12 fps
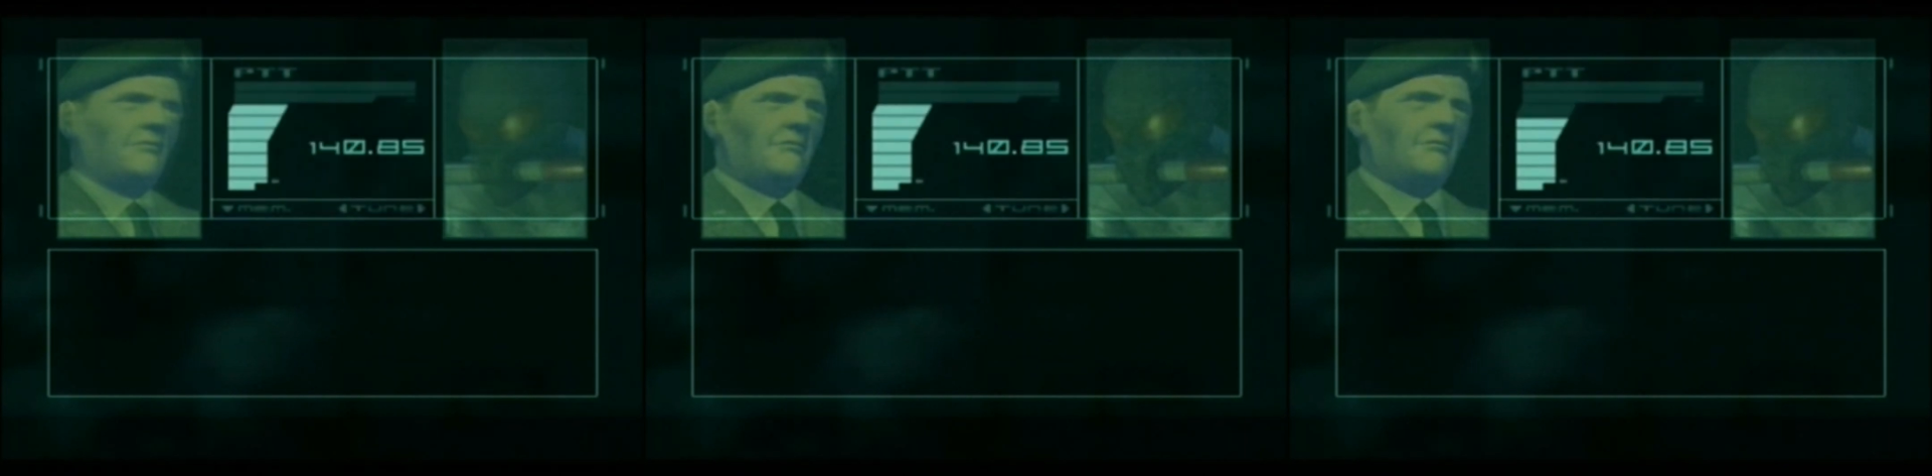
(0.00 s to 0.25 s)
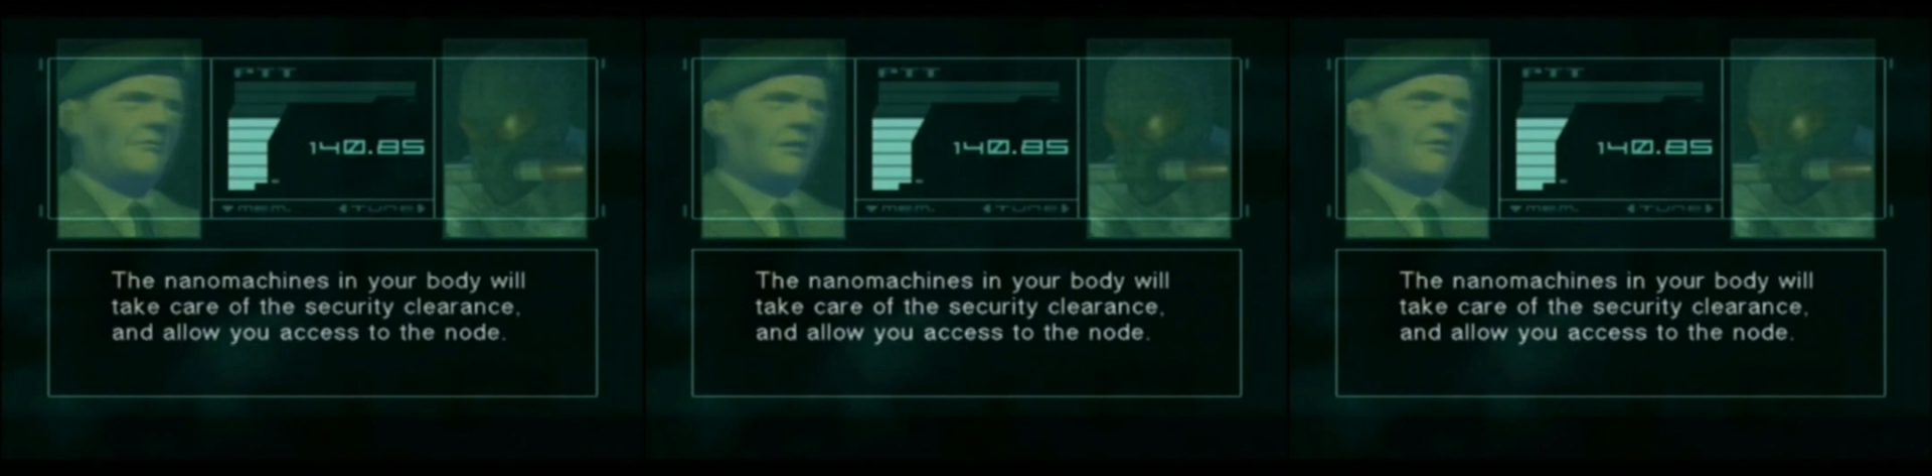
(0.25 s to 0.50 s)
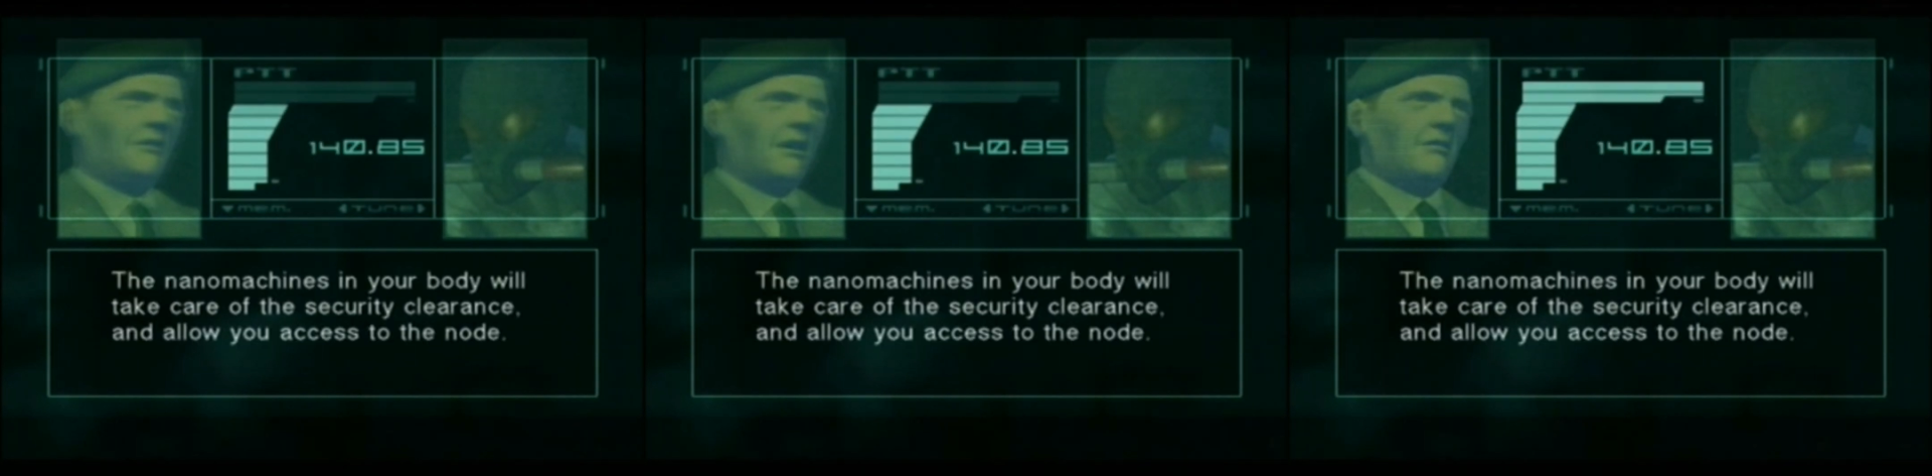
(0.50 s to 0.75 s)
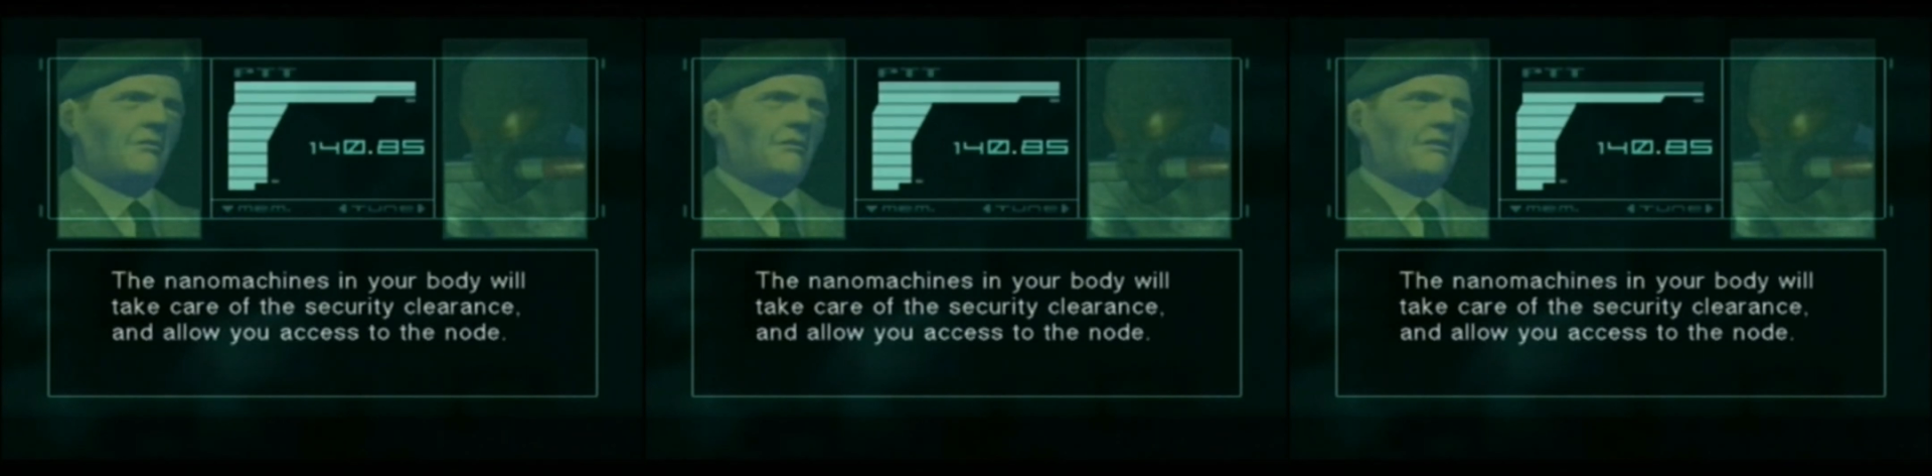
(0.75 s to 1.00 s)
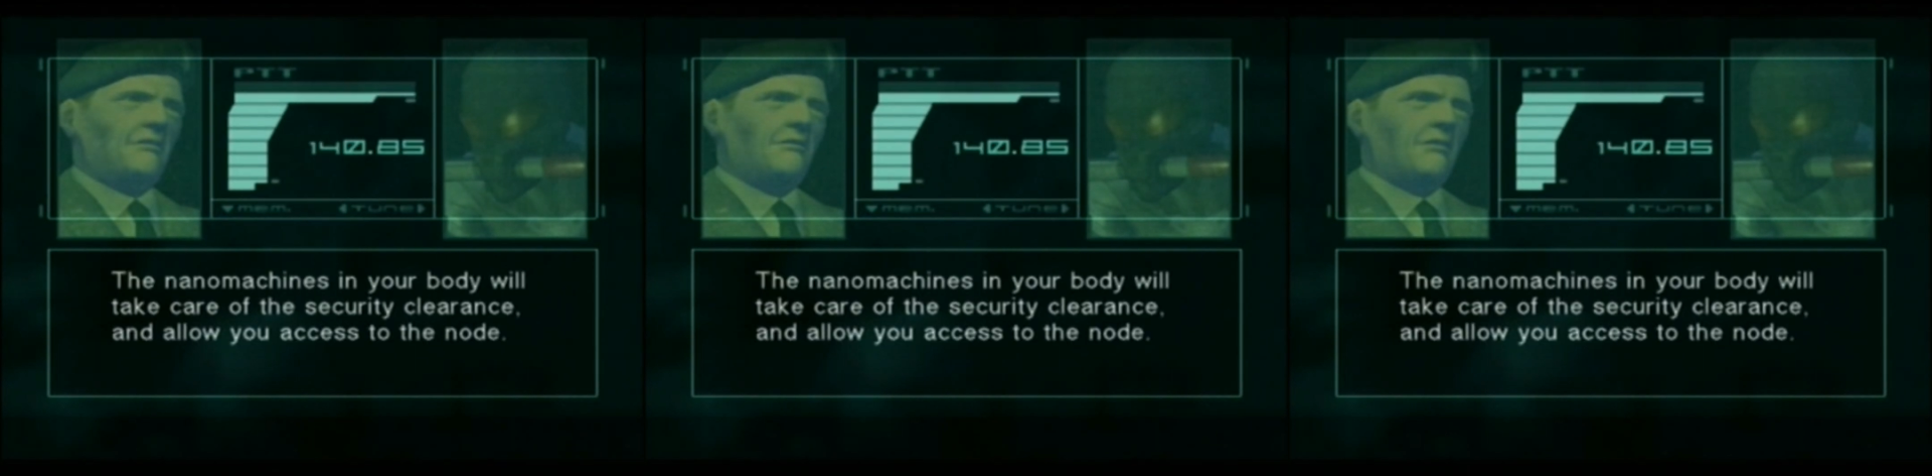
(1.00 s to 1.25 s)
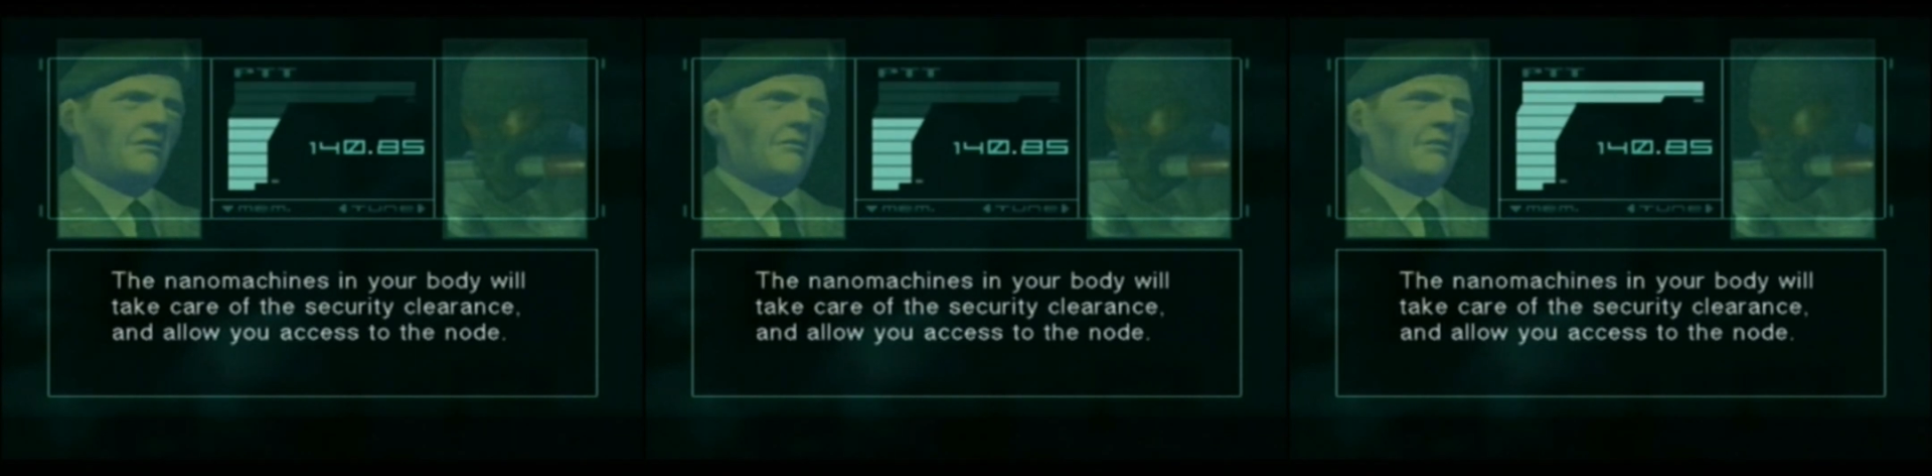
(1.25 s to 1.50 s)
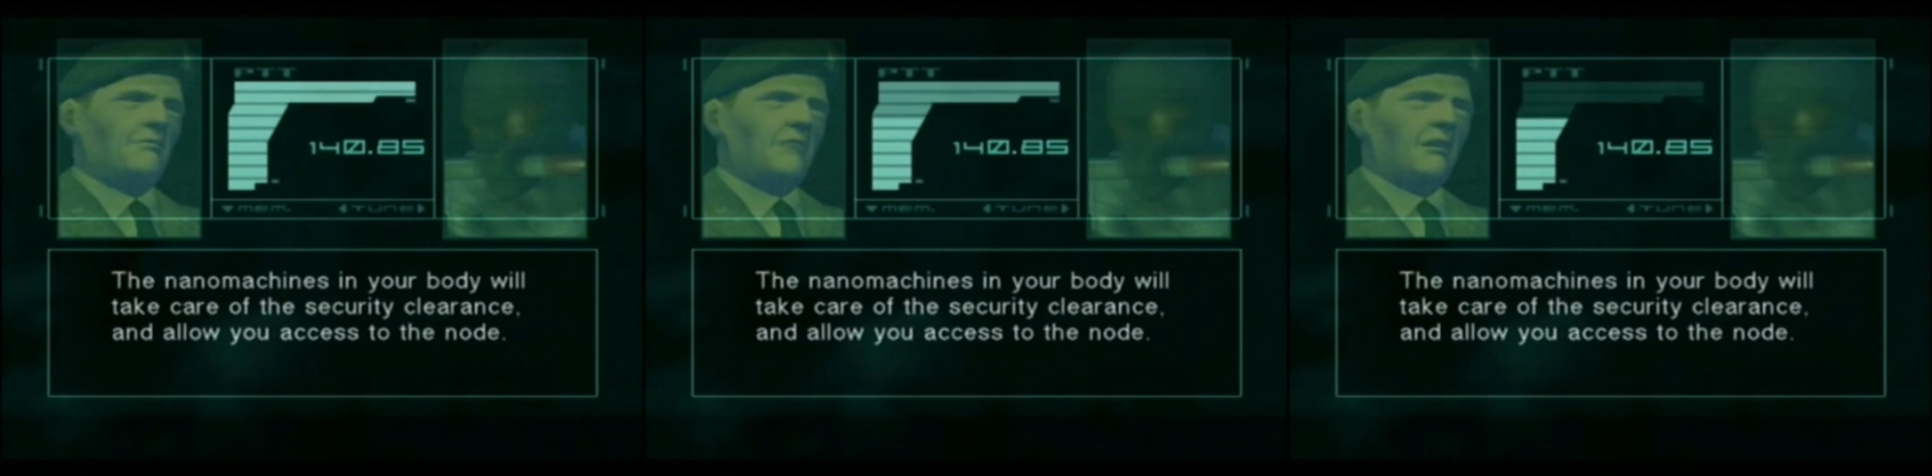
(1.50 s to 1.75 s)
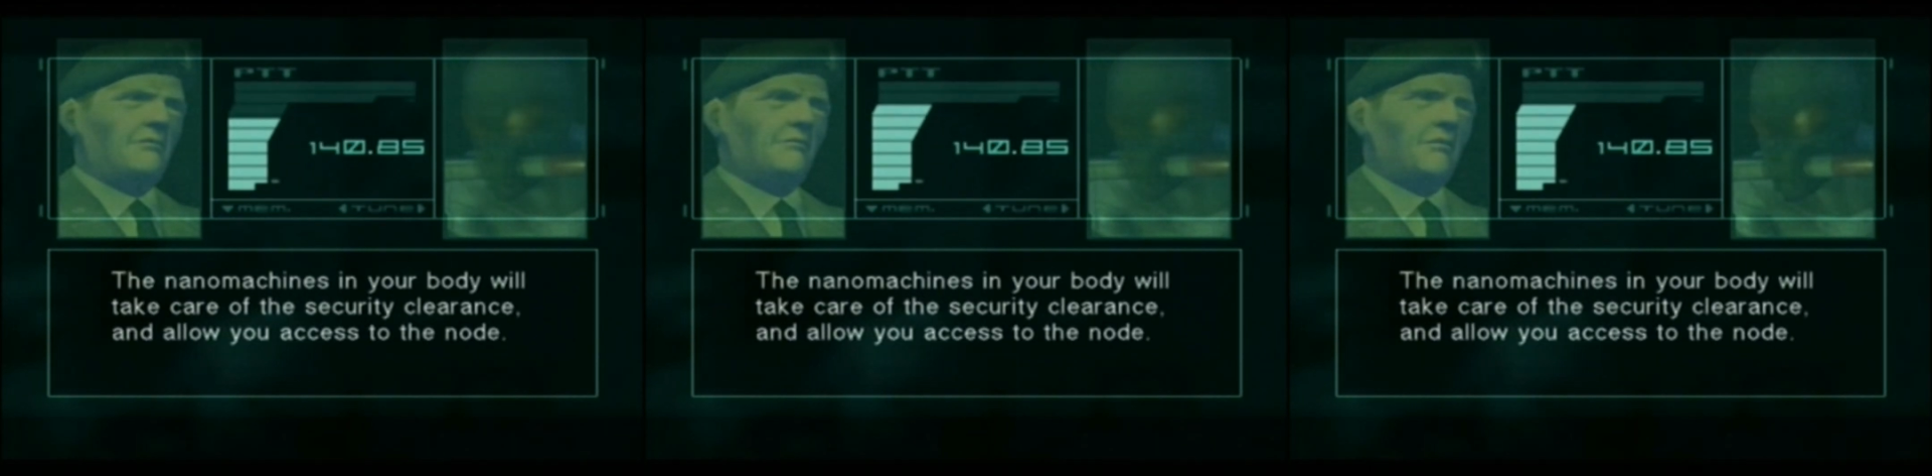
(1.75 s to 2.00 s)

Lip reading: The nanomachines in your body will